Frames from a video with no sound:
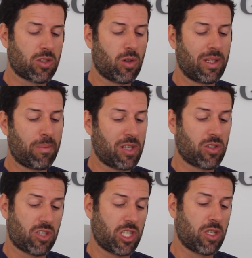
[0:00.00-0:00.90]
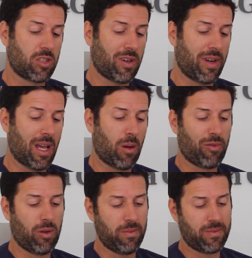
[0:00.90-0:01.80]
so the piezo surgery is very
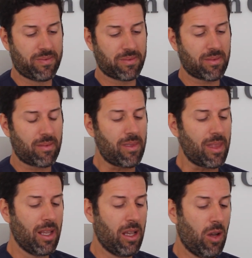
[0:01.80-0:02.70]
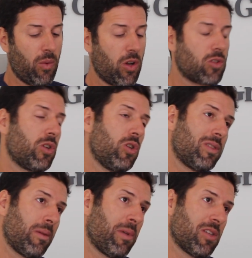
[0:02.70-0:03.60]
helpful. We're also
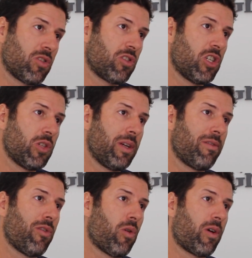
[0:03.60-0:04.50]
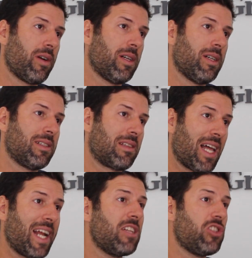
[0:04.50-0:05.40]
using piezo surgery for
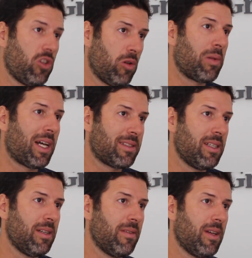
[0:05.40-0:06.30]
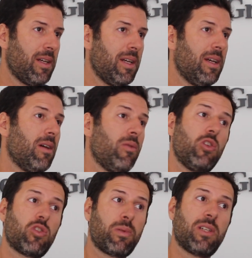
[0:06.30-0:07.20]
sliding genioplasty. We
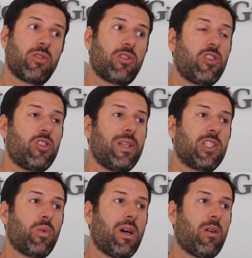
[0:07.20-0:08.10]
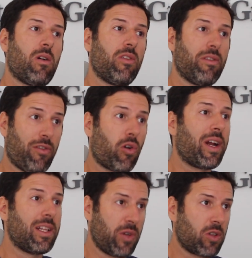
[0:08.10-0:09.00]
use piezo surgery as well on the
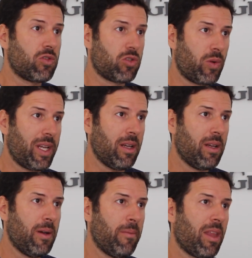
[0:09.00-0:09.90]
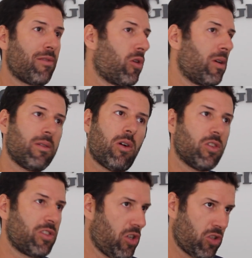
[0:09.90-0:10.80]
forehead recontouring, for
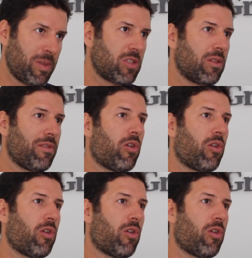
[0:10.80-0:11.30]
osteotomies on the